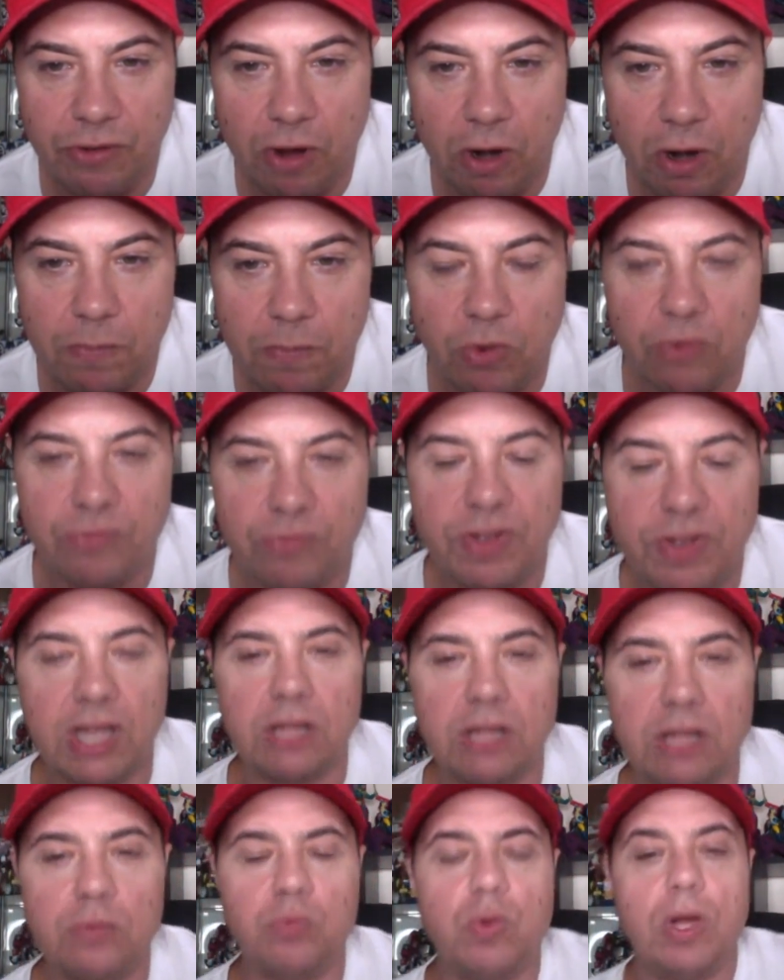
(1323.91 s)
more valid.
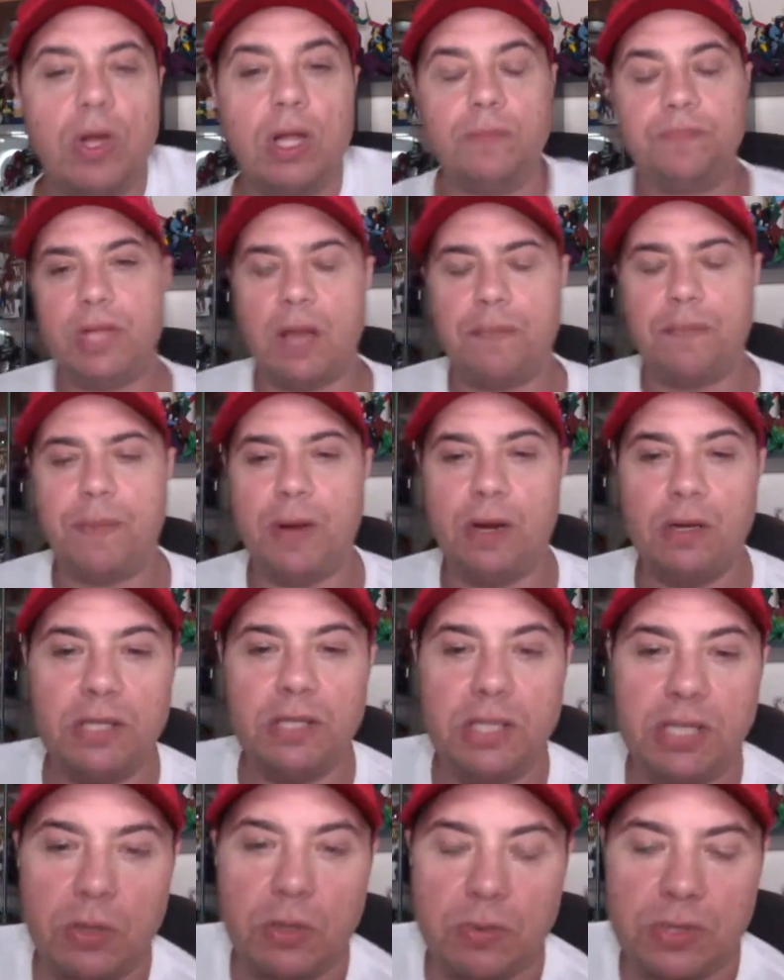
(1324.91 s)
Well, apparently
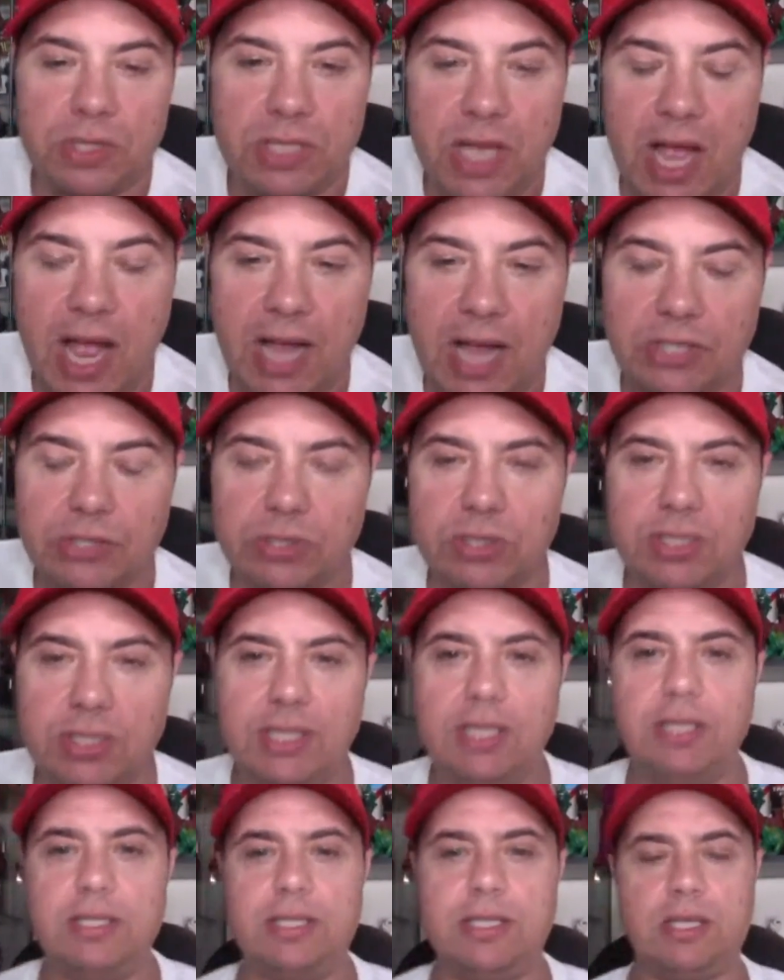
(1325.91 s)
there was
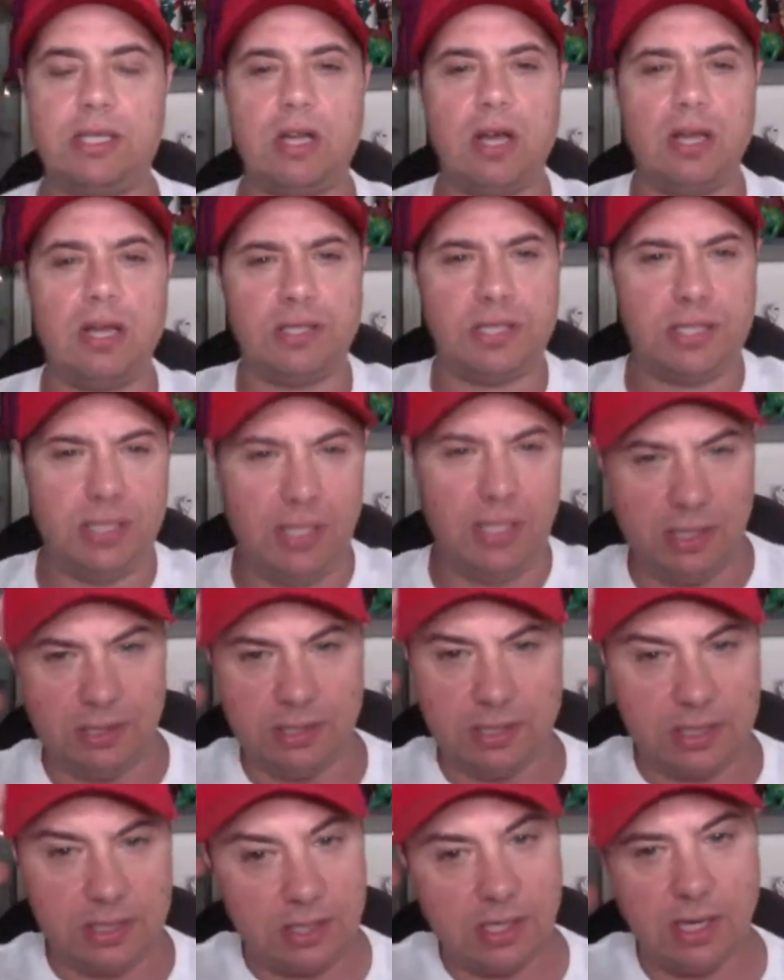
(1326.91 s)
actually cut
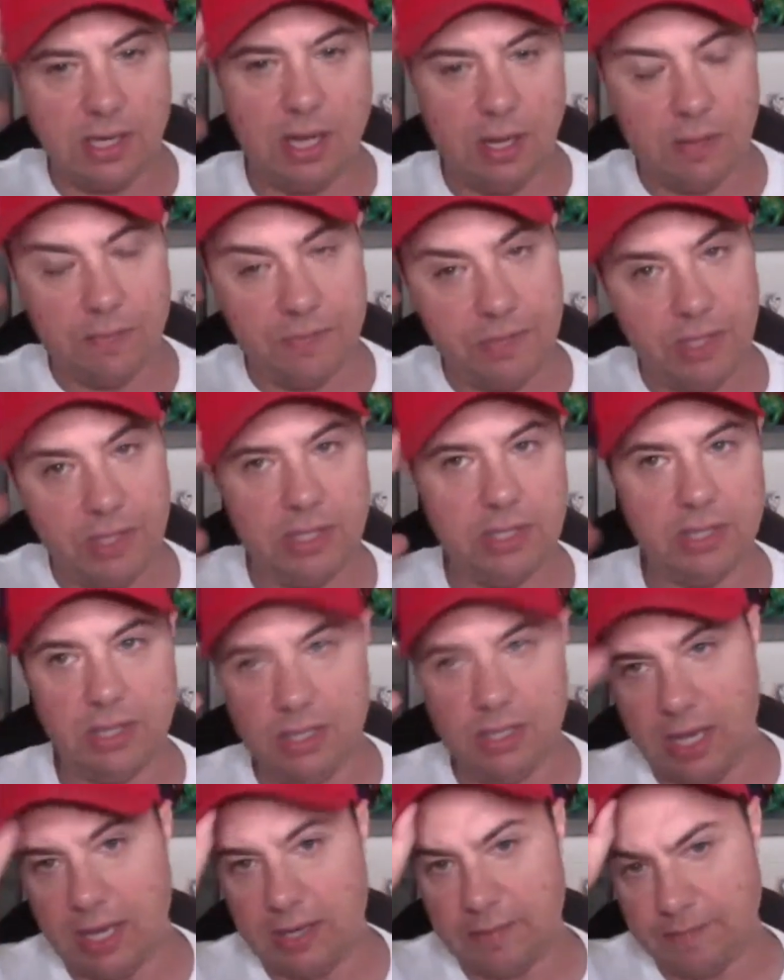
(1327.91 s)
scenes
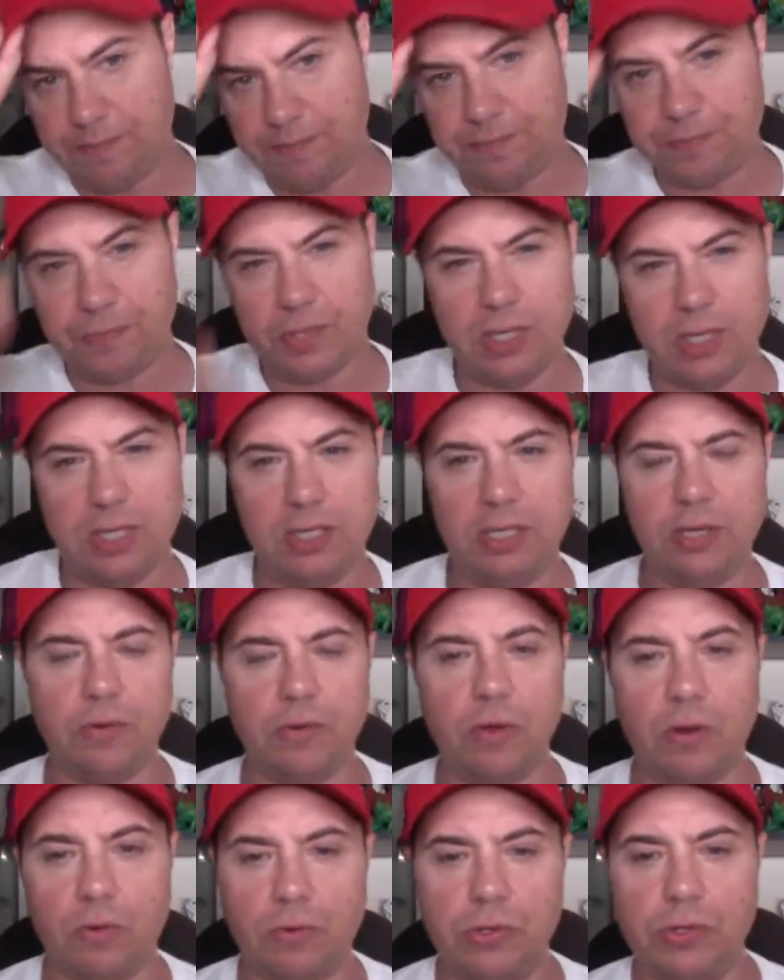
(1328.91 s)
in
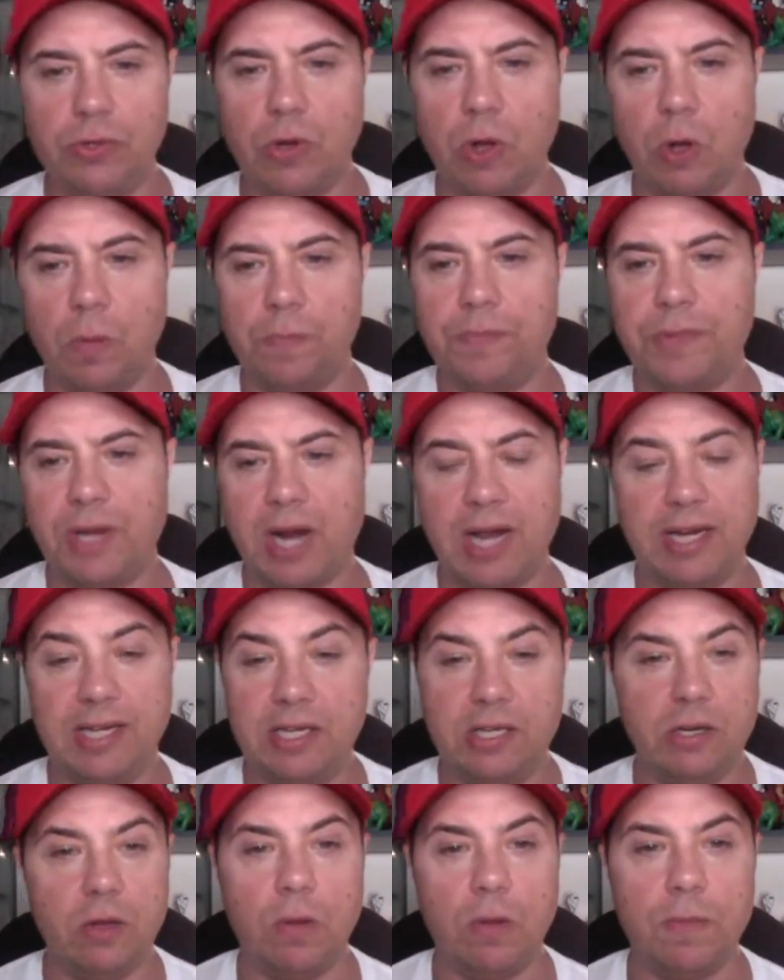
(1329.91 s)
your New Hope that I didn't
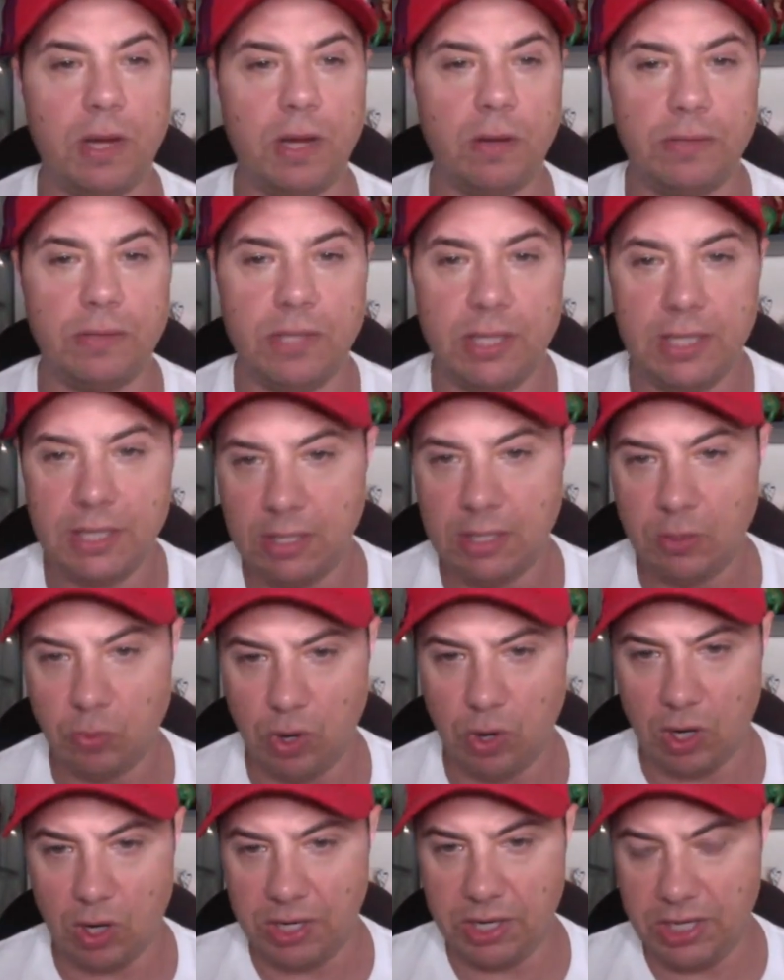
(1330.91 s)
know about,
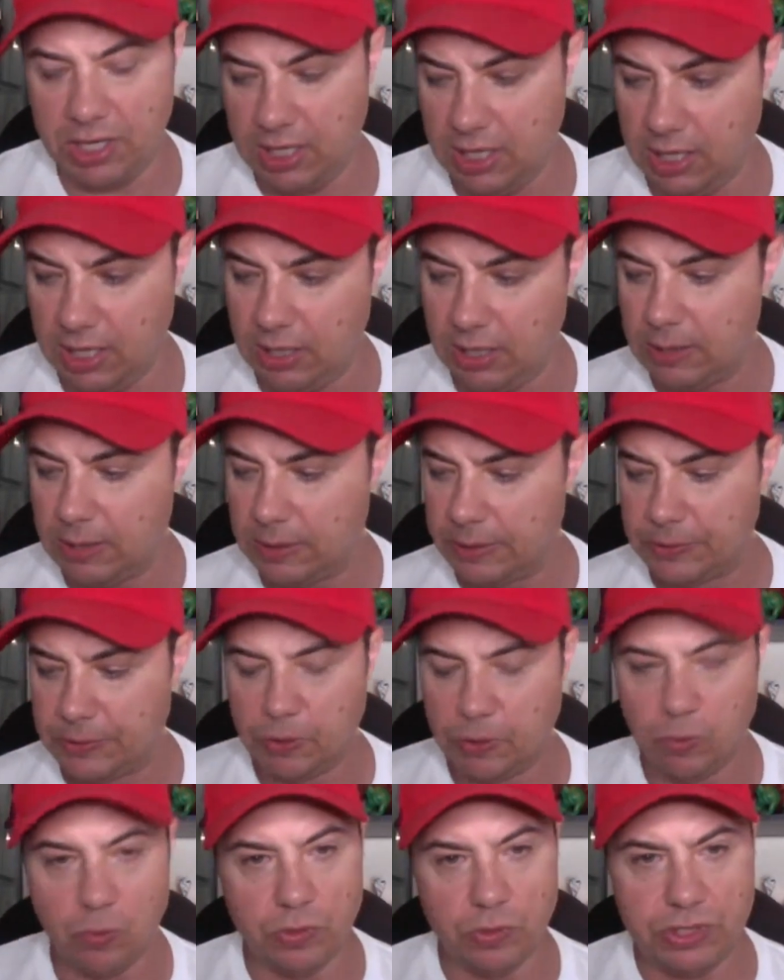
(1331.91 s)
where he
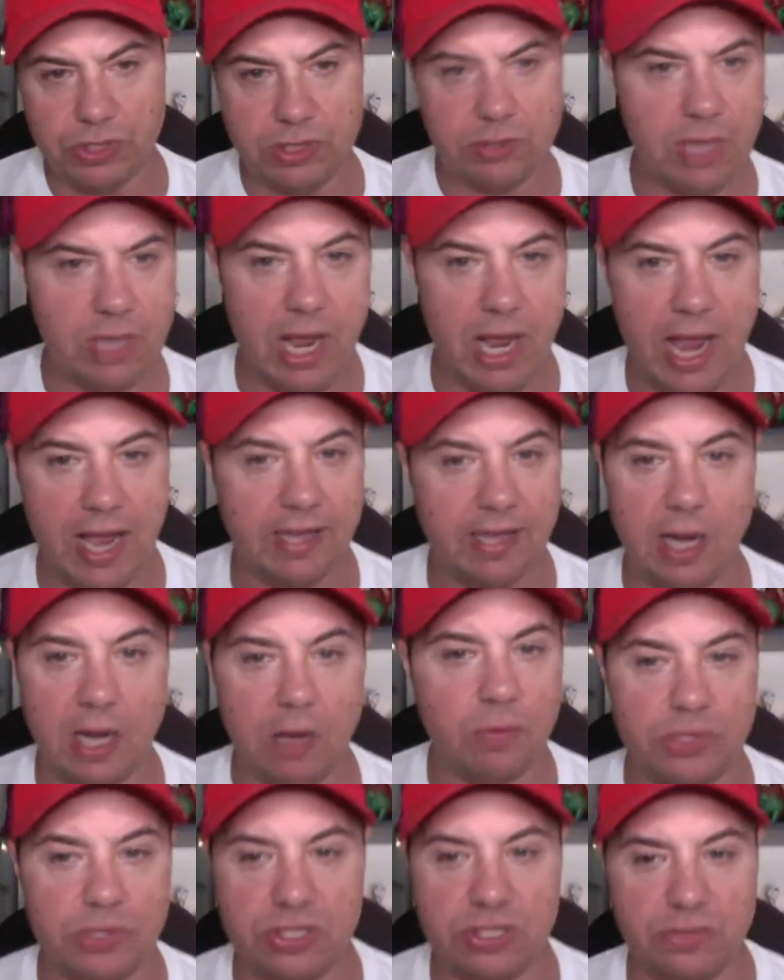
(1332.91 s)
was hanging out with
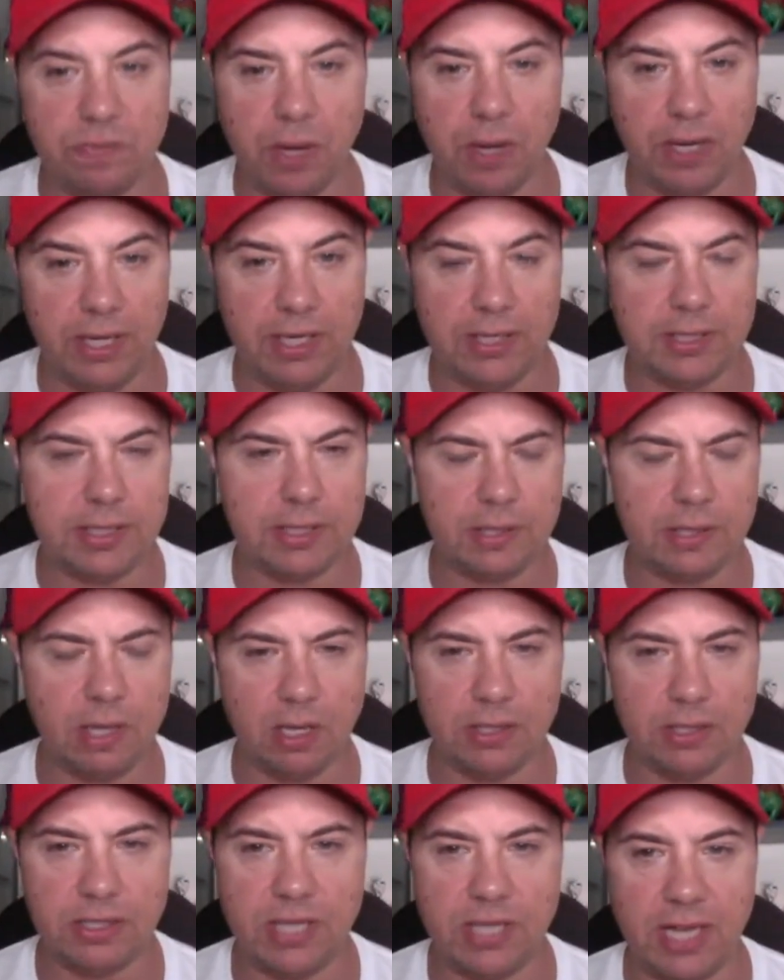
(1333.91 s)
his buddies on
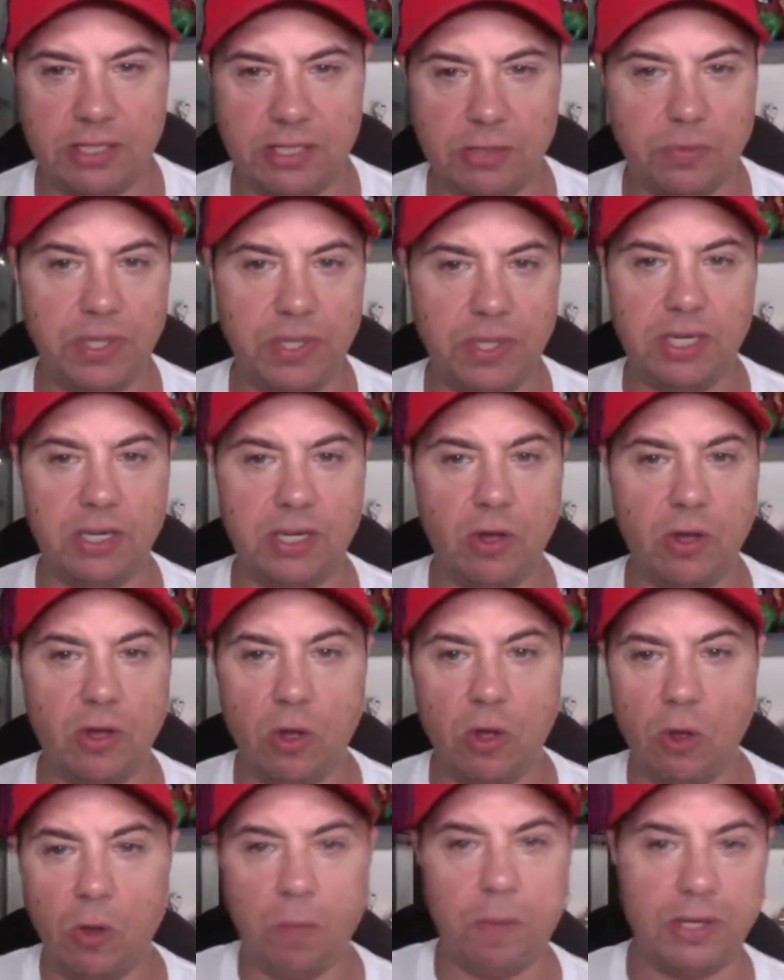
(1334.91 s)
Tatooine, and a whole
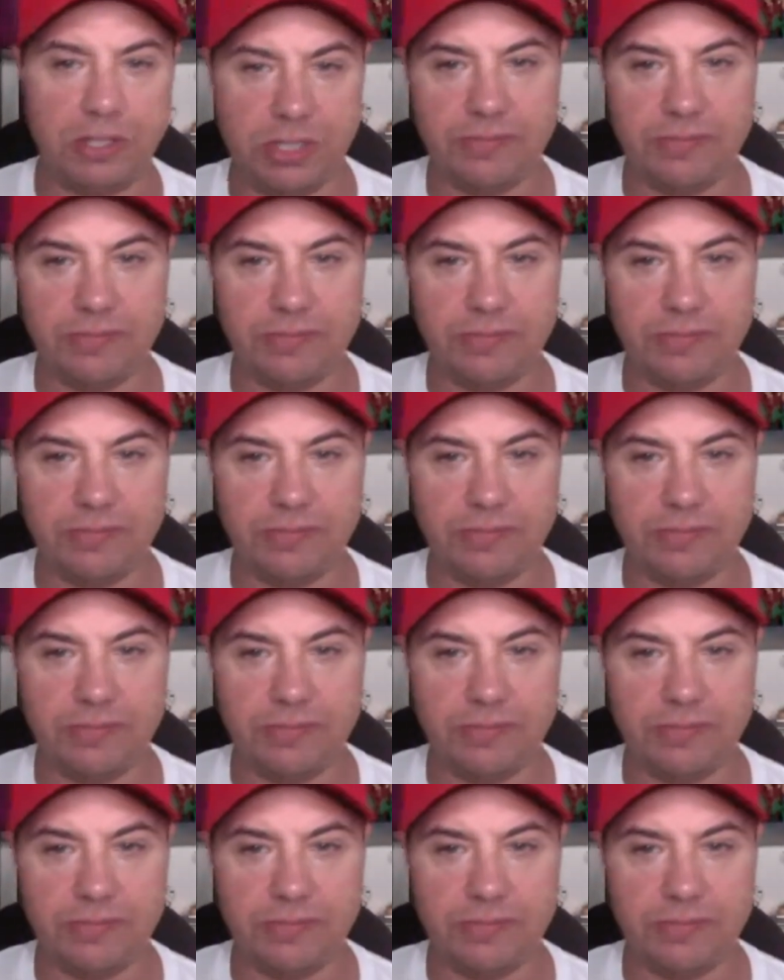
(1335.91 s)
bunch of